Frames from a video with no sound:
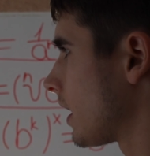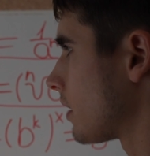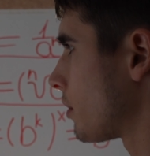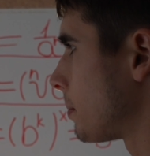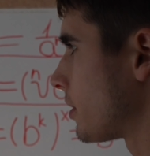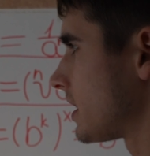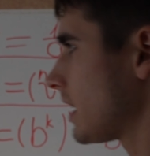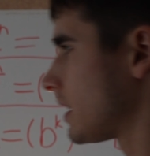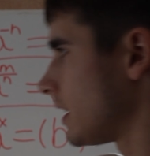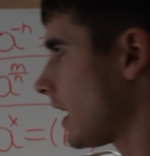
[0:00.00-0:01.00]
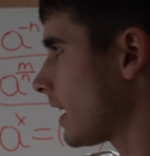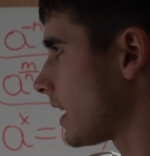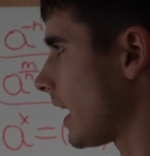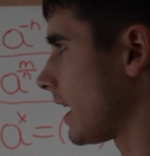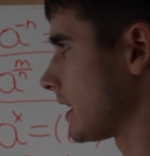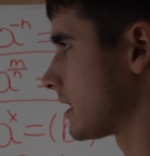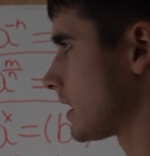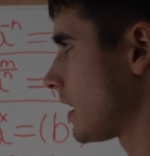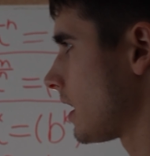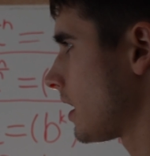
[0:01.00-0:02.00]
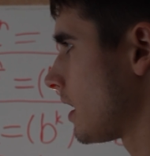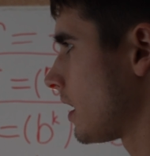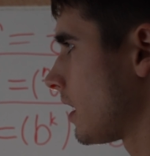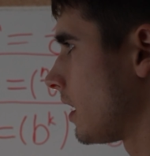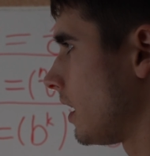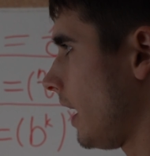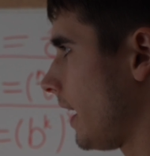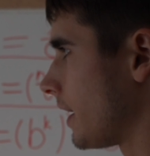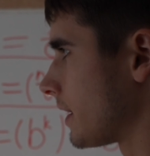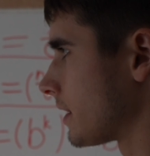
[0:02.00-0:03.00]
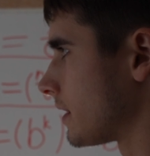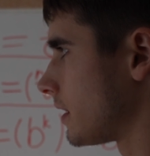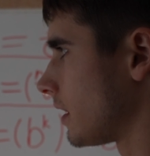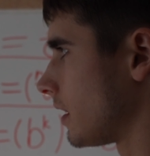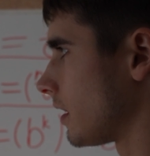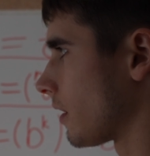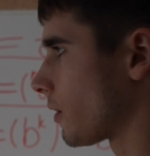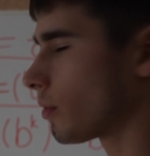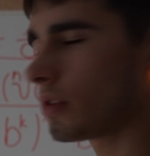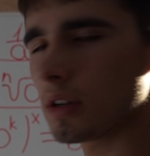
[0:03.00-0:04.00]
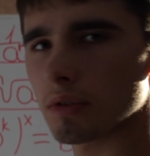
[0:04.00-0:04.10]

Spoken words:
represent 9 as 3